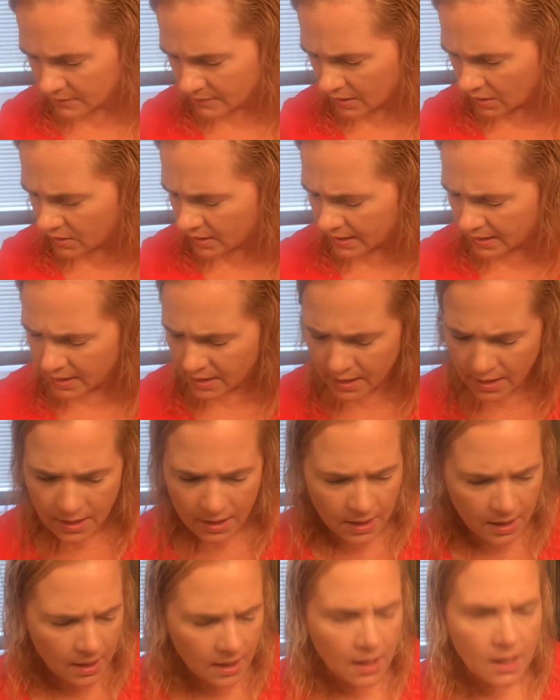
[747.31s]
All right,
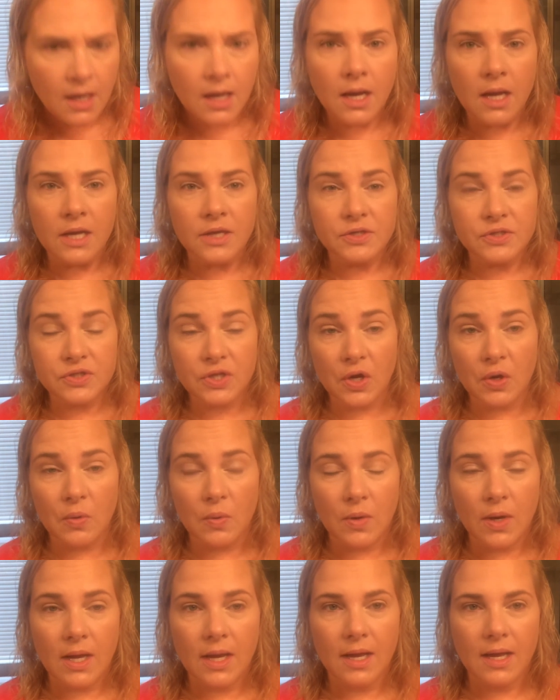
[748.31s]
so
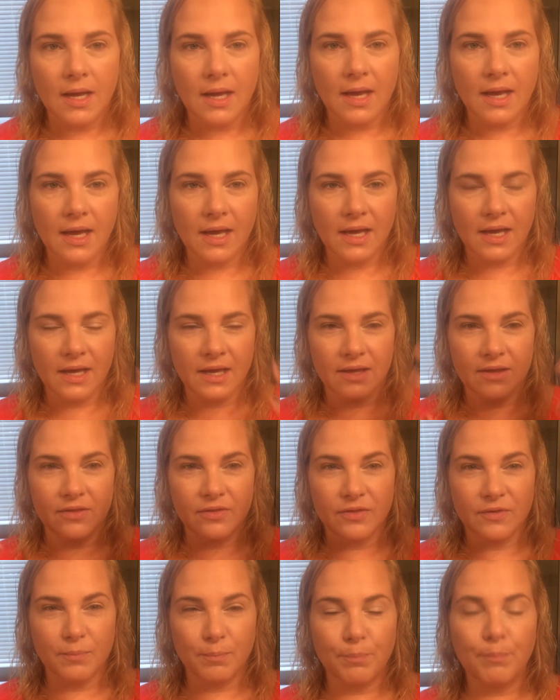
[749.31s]

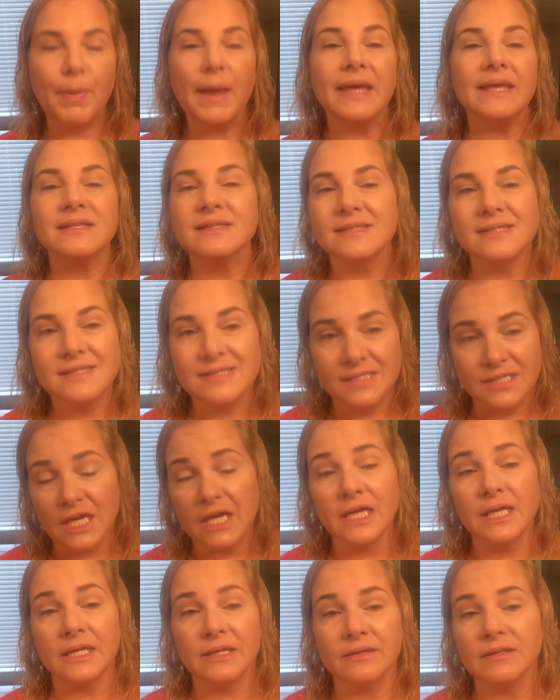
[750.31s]
the base is
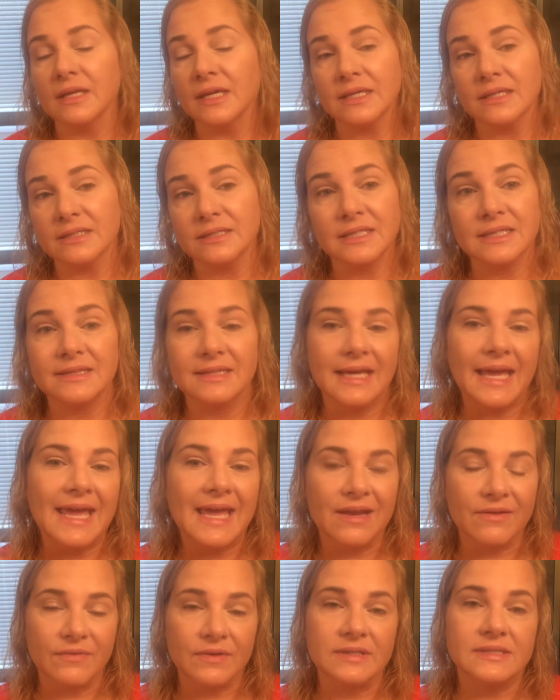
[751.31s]
done, like the
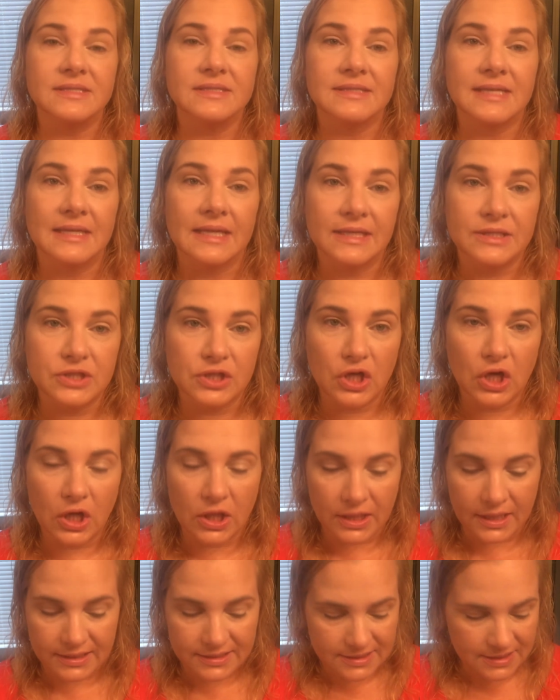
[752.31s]
canvas as I like to call
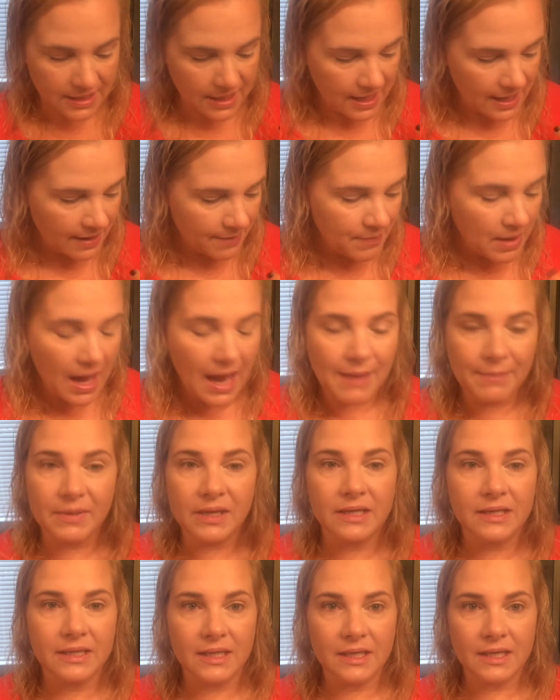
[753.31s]
it. I'm
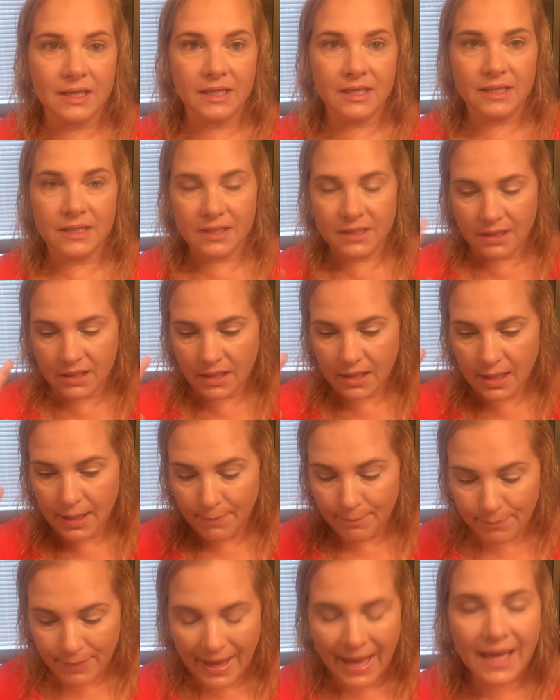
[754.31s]
gonna come
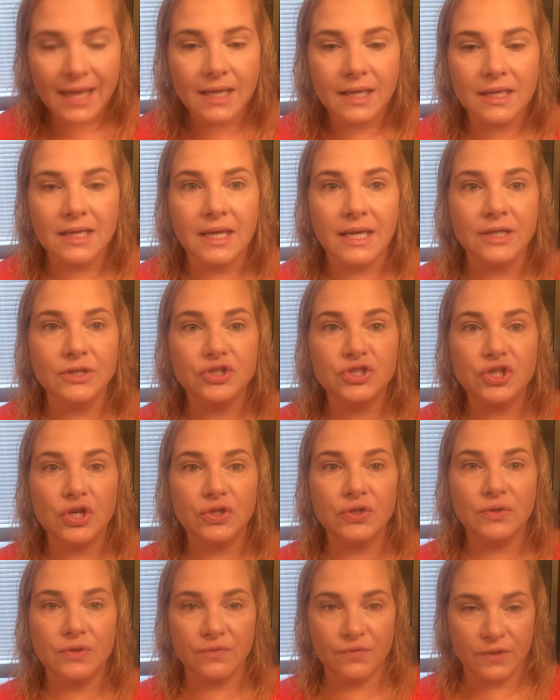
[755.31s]
back and show
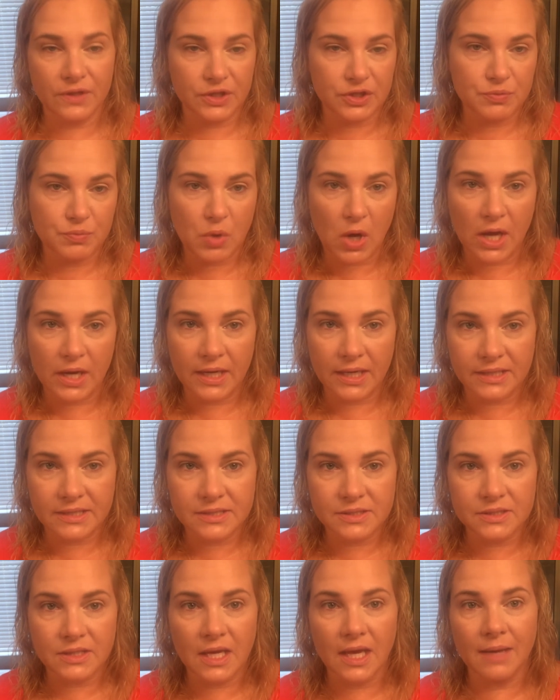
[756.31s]
you the finished
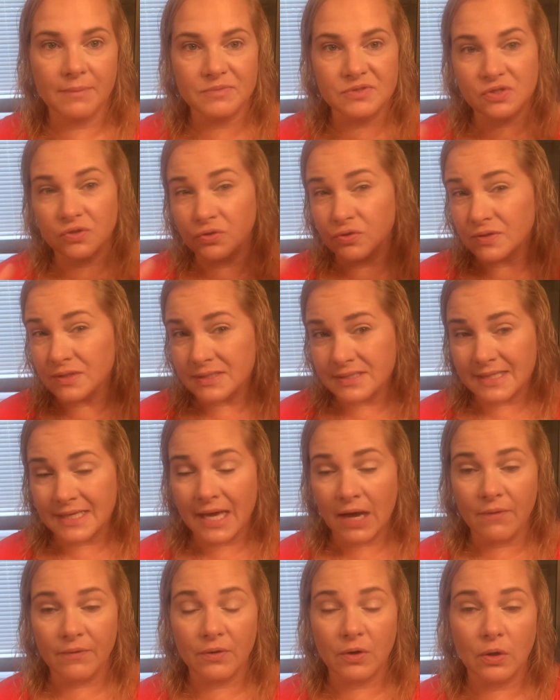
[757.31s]
product so you can see
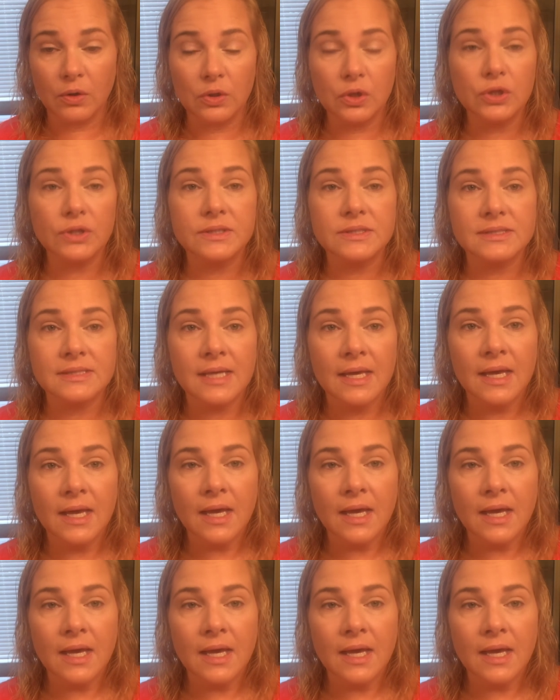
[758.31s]
how it all looks.